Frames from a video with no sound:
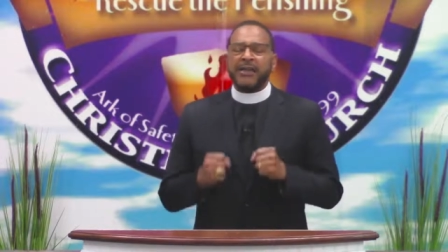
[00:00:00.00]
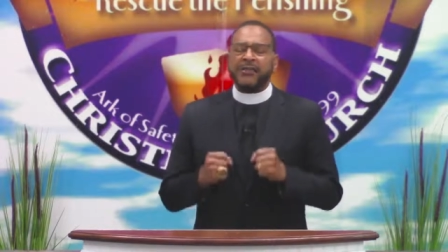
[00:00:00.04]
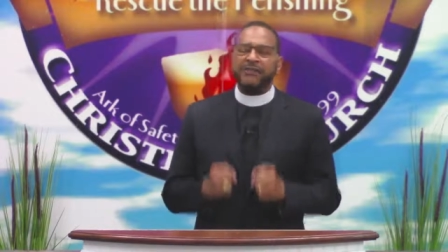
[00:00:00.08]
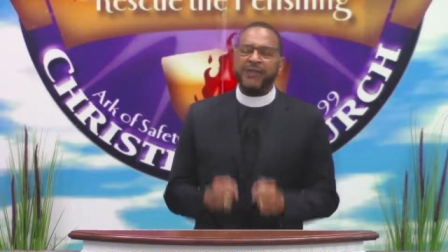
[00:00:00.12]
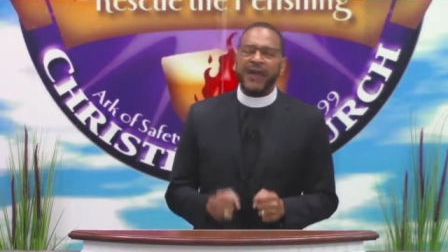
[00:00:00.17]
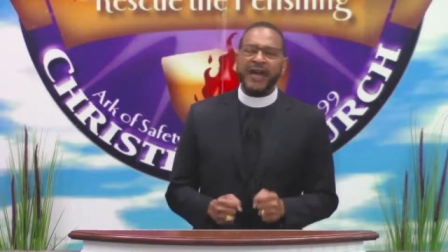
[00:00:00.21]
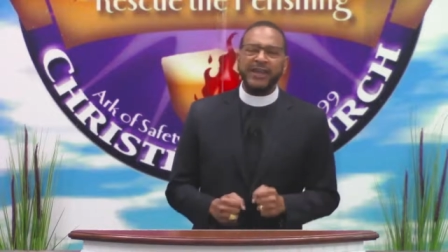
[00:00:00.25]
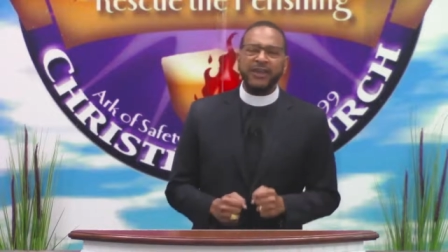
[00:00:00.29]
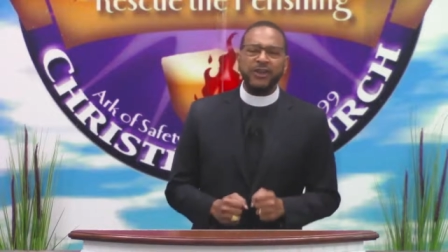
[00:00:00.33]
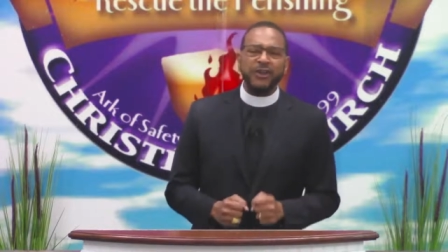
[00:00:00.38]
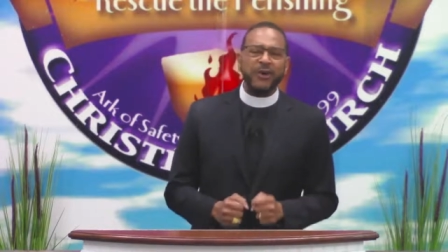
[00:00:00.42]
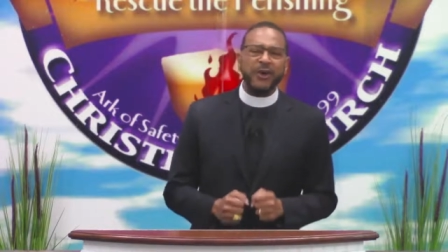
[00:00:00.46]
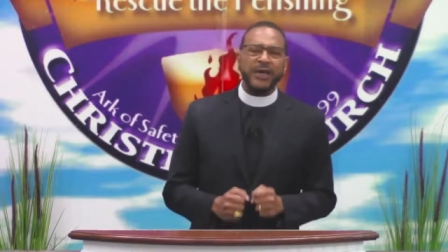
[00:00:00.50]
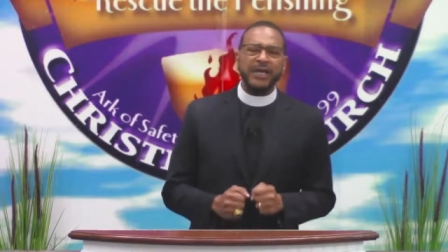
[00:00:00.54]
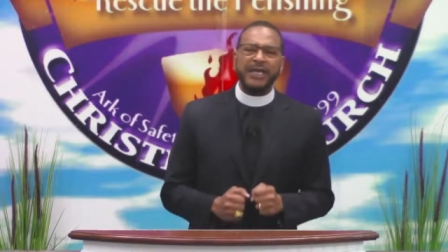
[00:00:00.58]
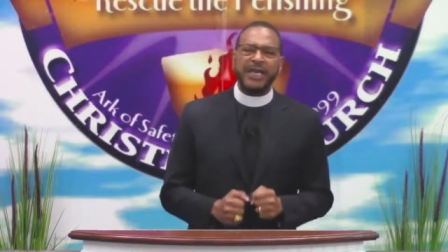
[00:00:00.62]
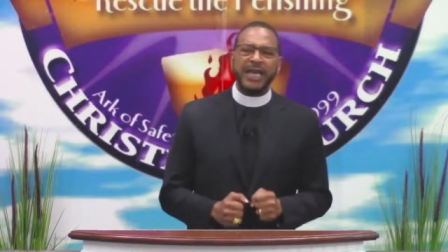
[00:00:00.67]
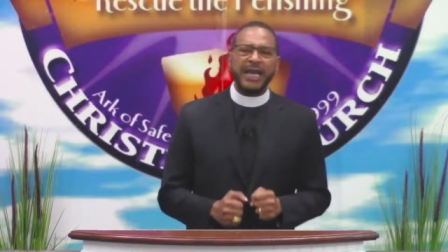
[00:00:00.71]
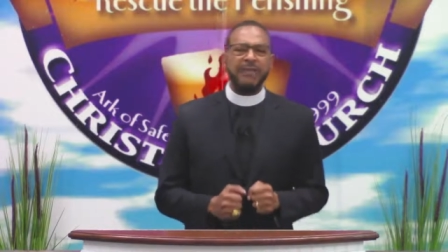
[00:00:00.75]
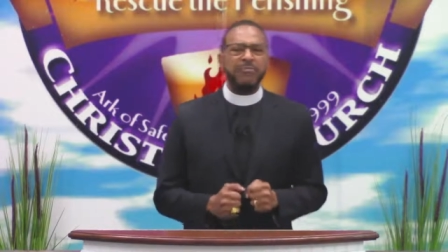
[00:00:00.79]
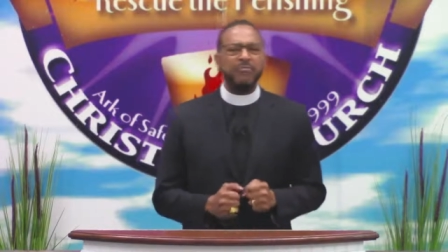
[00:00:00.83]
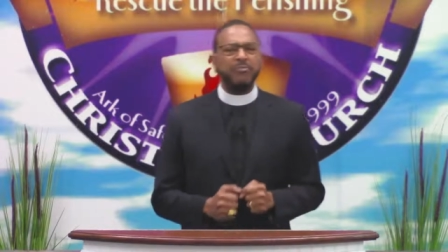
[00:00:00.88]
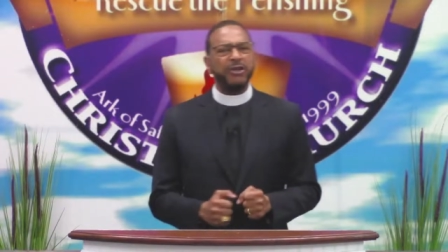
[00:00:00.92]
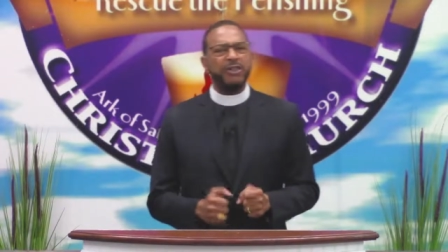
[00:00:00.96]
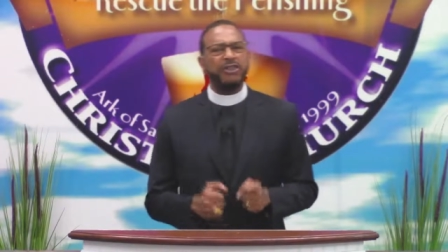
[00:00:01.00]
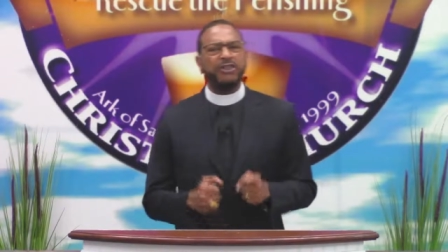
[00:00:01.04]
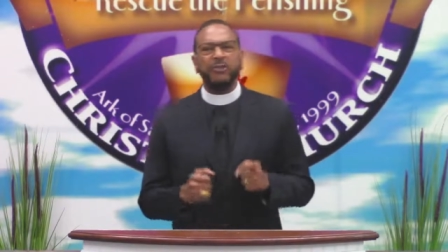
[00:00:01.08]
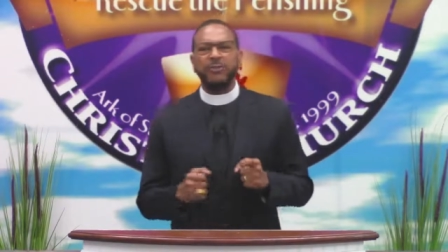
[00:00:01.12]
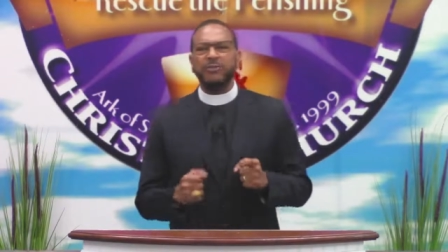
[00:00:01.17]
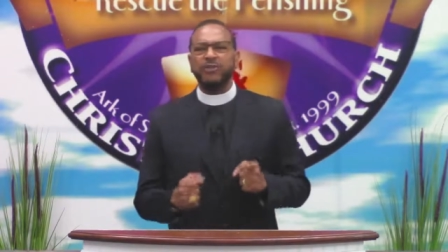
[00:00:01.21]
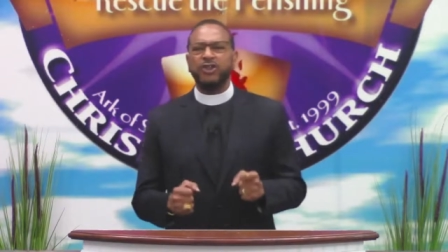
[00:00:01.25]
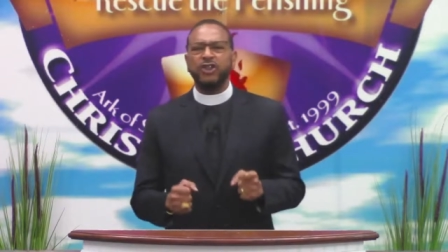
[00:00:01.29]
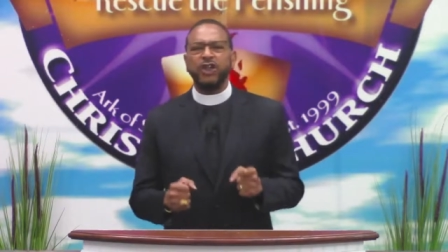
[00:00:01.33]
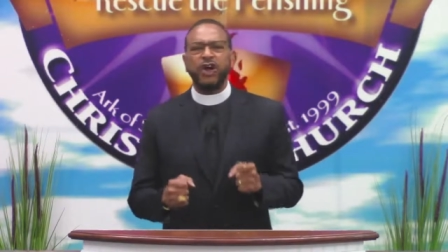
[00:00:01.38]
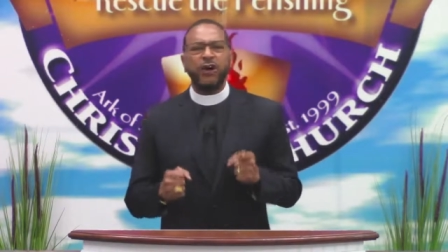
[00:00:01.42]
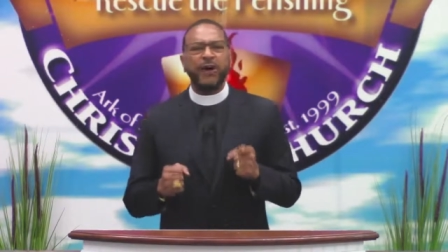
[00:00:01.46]
Thank you again,
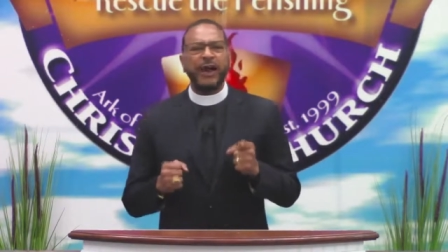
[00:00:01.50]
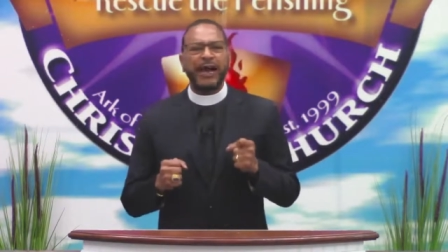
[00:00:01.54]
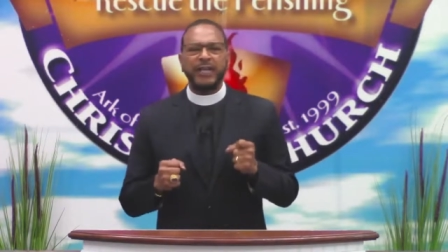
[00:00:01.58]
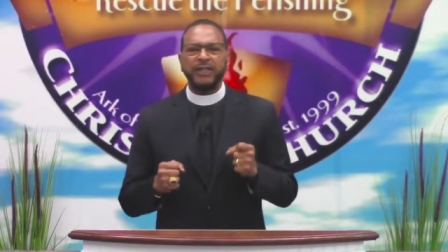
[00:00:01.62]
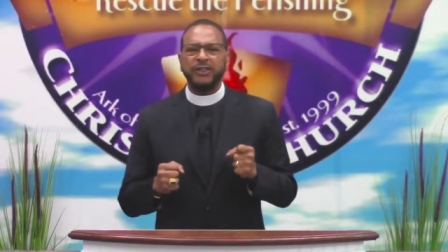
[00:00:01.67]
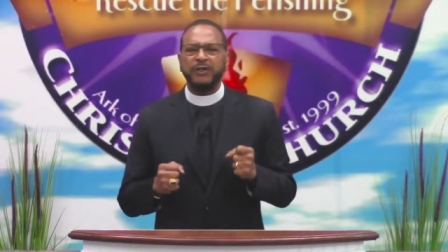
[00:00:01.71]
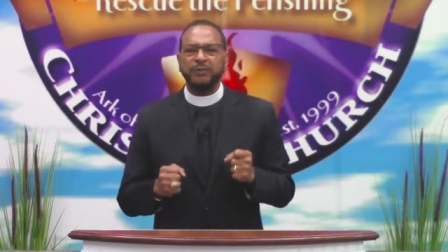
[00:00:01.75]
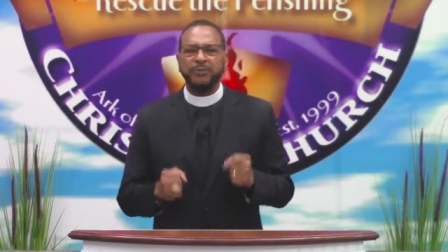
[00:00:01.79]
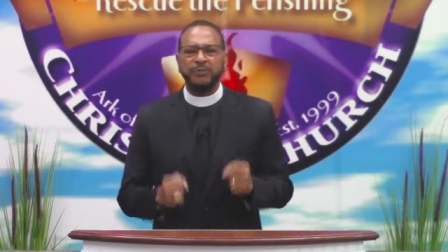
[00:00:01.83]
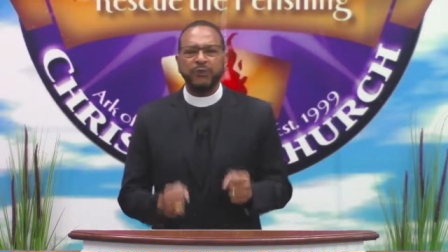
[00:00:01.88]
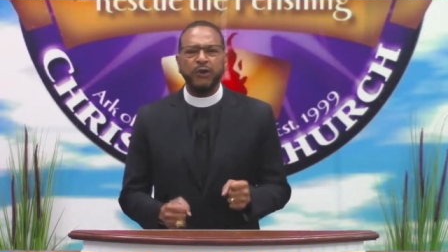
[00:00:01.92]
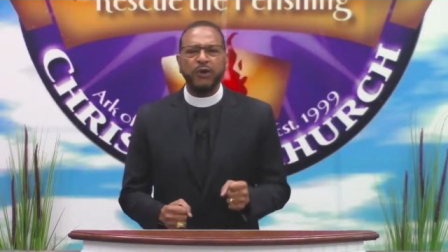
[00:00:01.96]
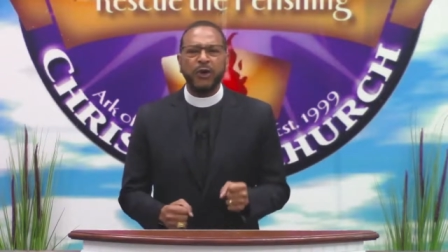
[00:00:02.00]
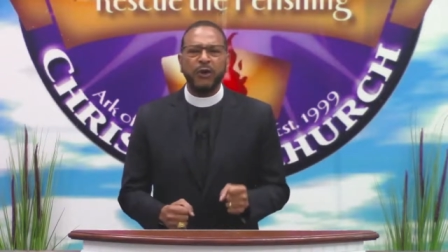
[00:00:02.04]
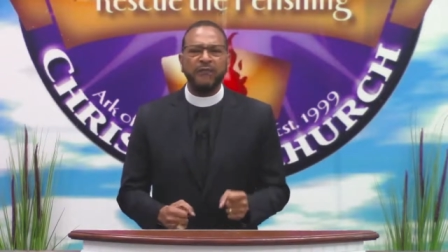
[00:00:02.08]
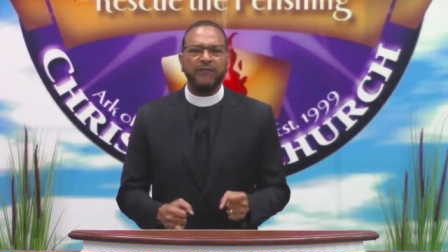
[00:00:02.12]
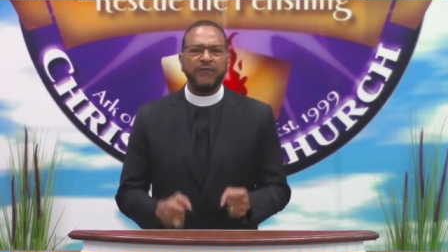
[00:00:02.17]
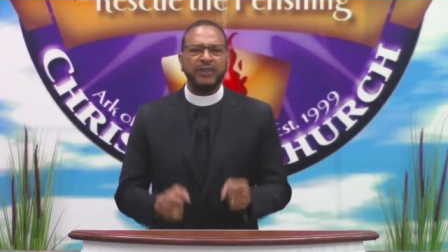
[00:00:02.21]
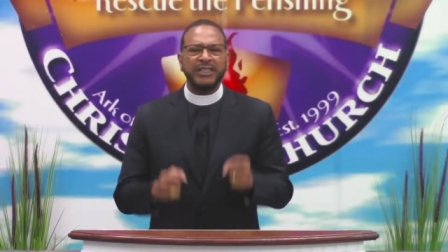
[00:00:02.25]
Bishop JoAnn Spruell,